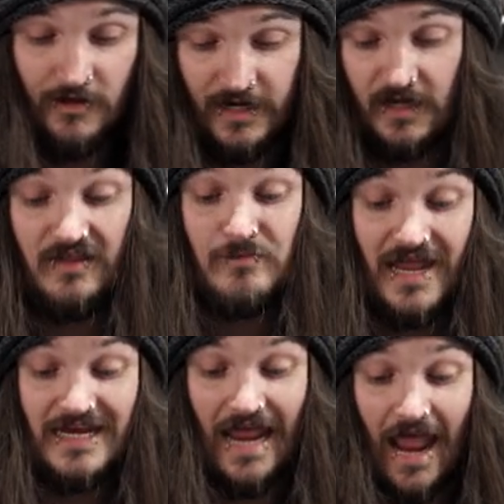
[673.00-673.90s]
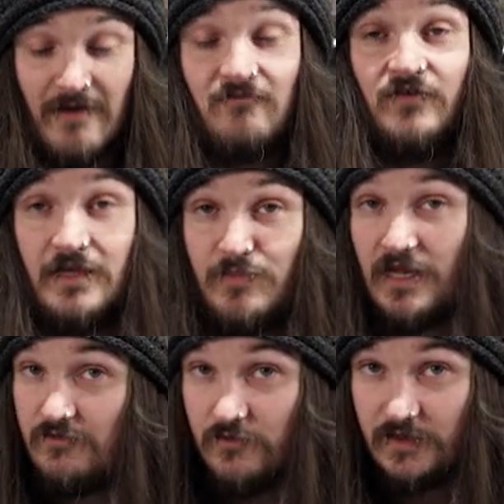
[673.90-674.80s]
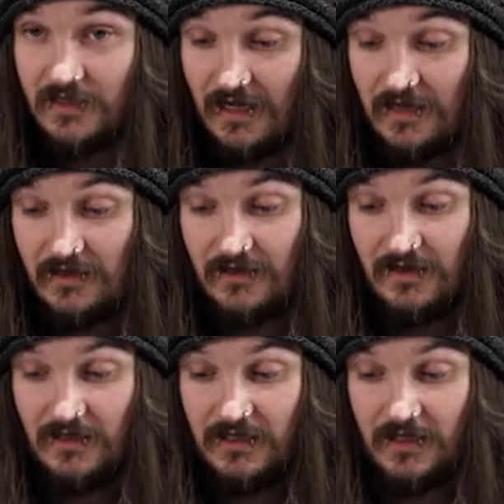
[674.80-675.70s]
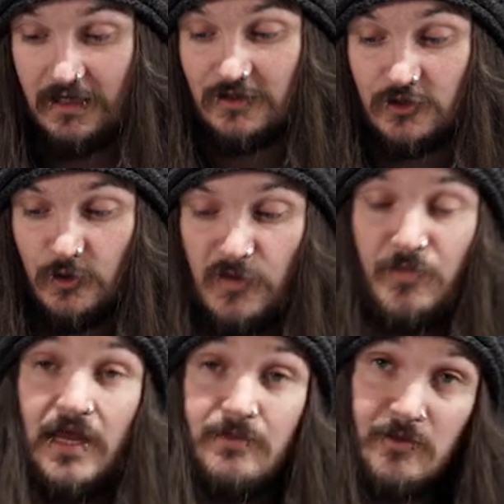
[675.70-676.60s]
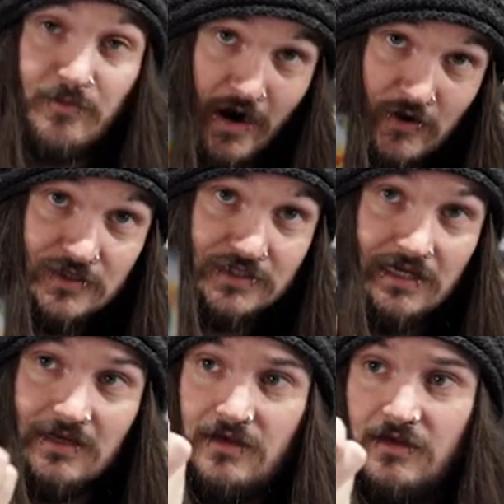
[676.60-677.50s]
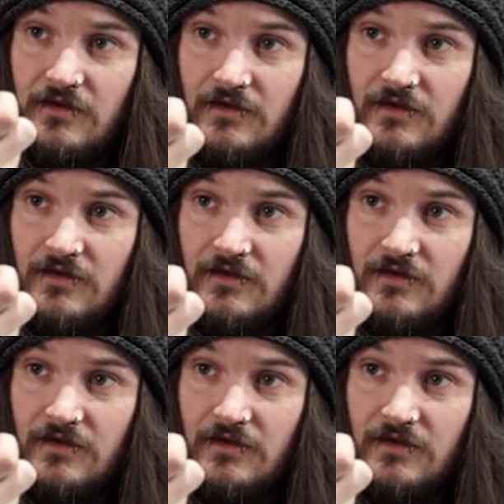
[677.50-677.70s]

Now the main MVP for the deck is Super Baby Parasitic